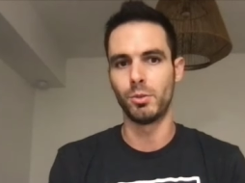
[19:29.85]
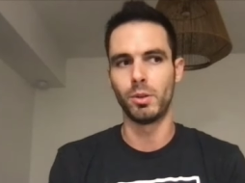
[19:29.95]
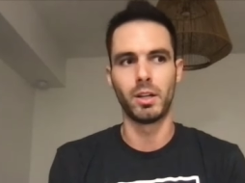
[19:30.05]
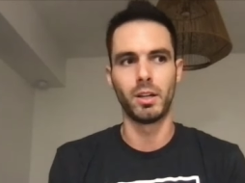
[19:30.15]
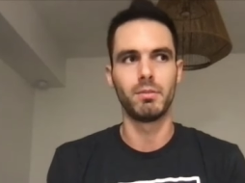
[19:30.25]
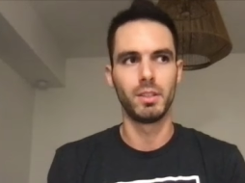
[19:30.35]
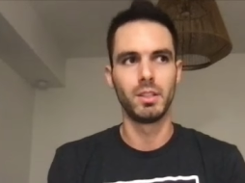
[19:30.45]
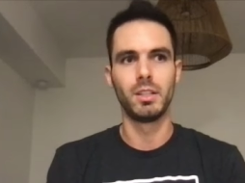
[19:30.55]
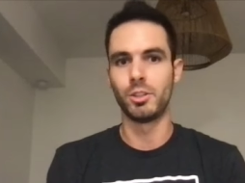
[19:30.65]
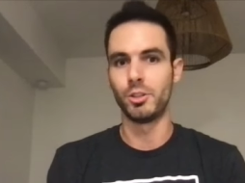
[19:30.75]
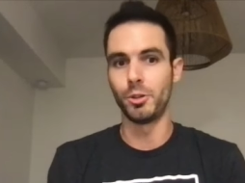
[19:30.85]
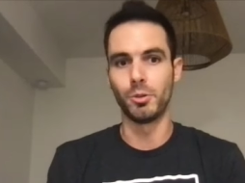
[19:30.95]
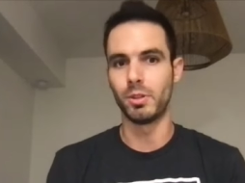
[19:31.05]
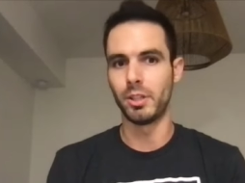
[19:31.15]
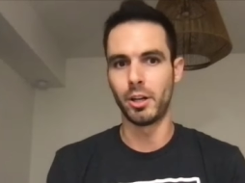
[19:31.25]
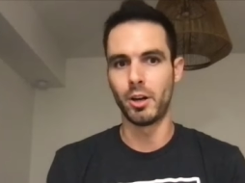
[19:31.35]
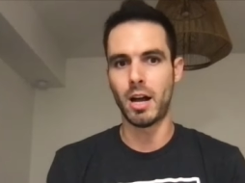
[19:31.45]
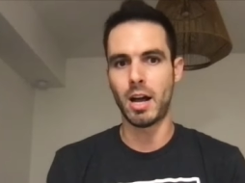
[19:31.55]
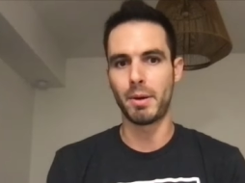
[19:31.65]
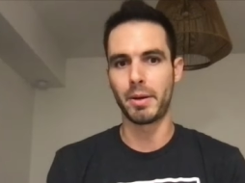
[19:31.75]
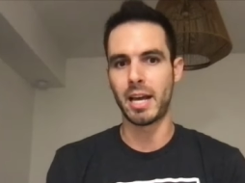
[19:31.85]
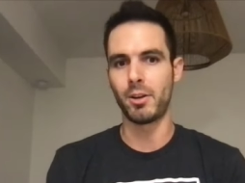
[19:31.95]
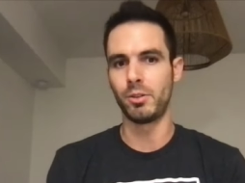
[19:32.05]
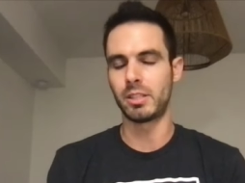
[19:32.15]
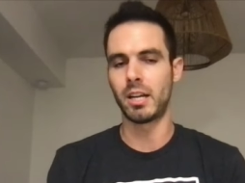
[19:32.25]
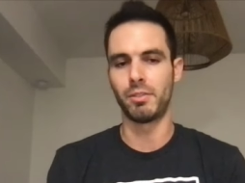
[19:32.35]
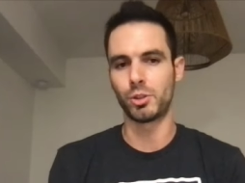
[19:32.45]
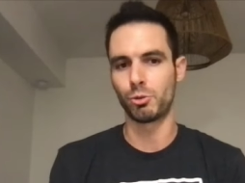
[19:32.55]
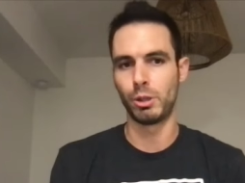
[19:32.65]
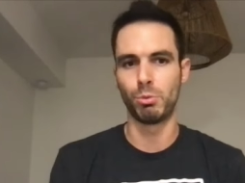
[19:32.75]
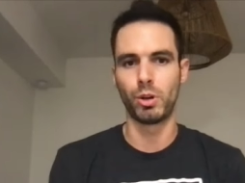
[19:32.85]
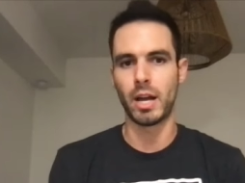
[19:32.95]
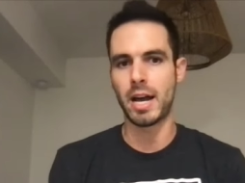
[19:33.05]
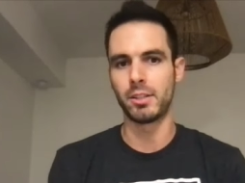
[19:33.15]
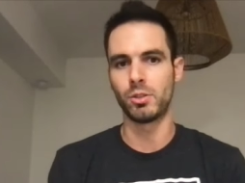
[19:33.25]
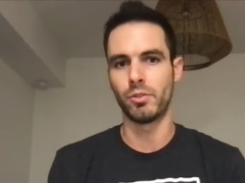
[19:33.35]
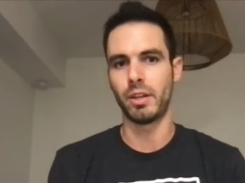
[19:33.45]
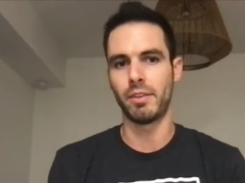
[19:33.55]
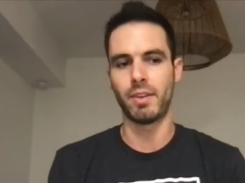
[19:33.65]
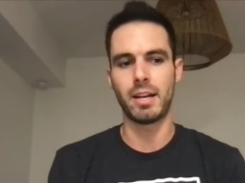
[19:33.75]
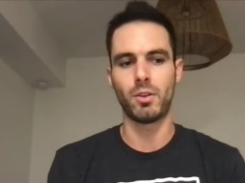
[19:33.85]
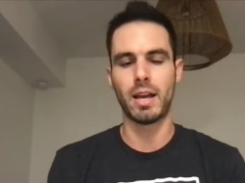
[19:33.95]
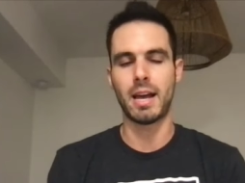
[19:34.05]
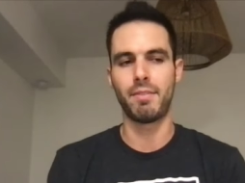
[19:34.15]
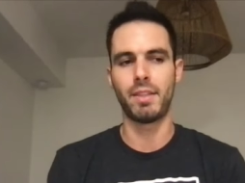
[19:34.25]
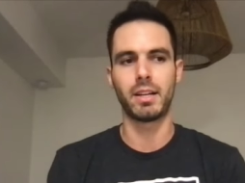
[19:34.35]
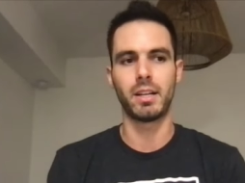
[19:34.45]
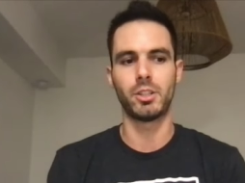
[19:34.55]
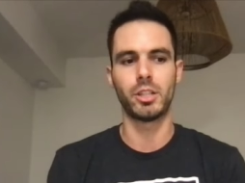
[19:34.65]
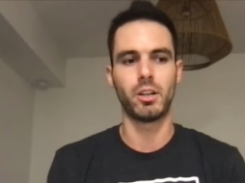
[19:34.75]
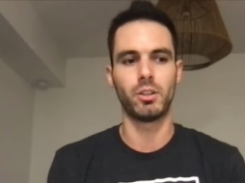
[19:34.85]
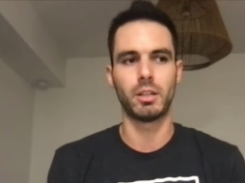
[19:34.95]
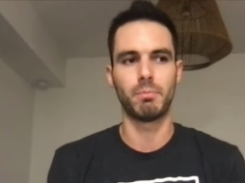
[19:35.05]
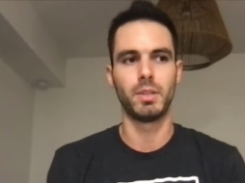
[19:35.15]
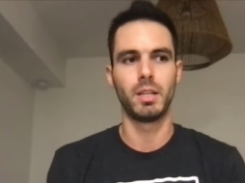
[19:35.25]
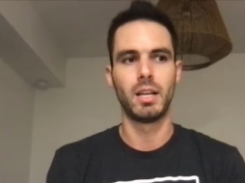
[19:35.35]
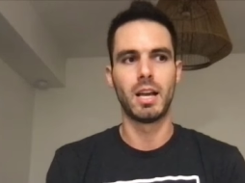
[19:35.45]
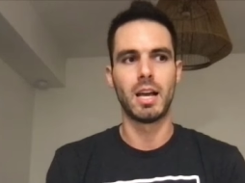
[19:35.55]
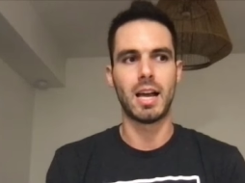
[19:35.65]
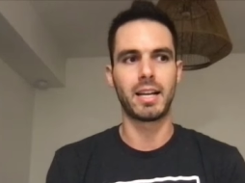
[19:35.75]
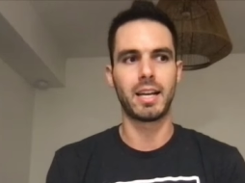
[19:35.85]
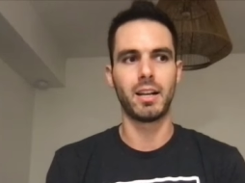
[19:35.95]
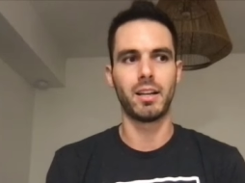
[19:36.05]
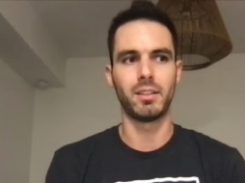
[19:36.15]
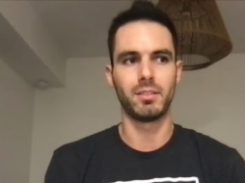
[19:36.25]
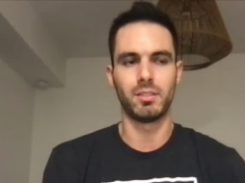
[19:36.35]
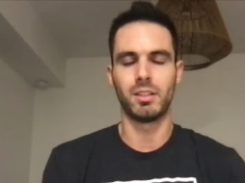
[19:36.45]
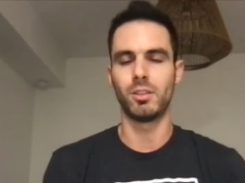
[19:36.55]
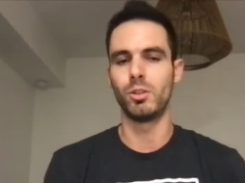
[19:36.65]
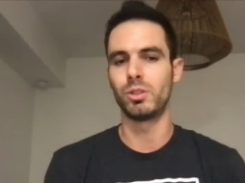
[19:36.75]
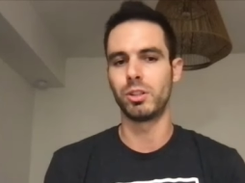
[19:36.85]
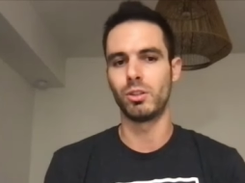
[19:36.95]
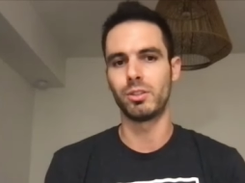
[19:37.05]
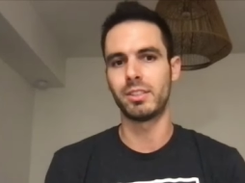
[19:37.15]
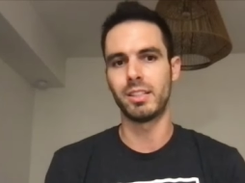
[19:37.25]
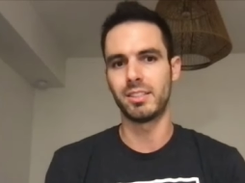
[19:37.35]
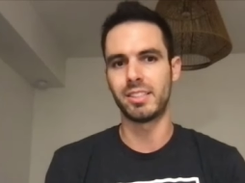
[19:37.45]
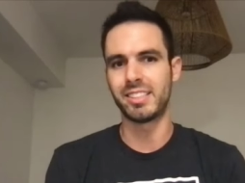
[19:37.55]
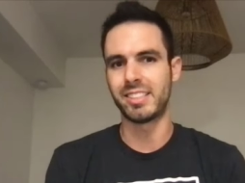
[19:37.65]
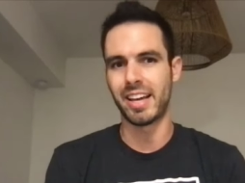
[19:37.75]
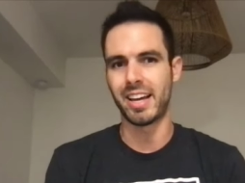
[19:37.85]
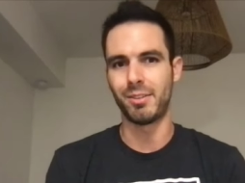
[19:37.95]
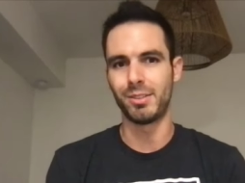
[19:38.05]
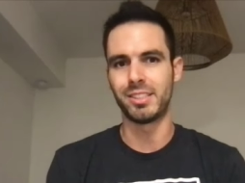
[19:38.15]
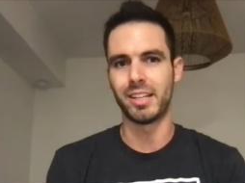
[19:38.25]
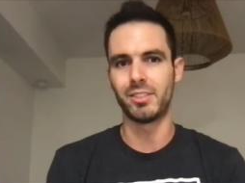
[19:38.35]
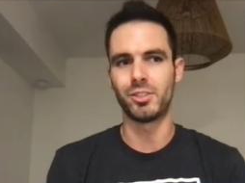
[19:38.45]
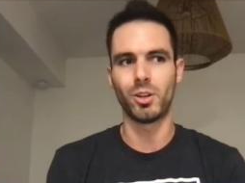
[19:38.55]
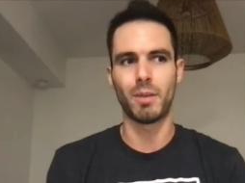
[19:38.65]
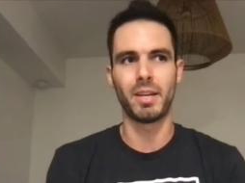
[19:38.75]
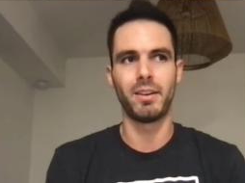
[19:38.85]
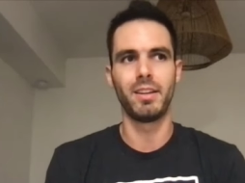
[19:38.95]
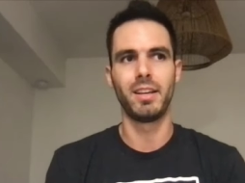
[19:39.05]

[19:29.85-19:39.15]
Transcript: uh, to do. You know, I'm a guy who's kind of a cerebral guy, so if if I don't have that kind of challenge, I'm I kind of lose a little the sense of that. Let's say so. I mean.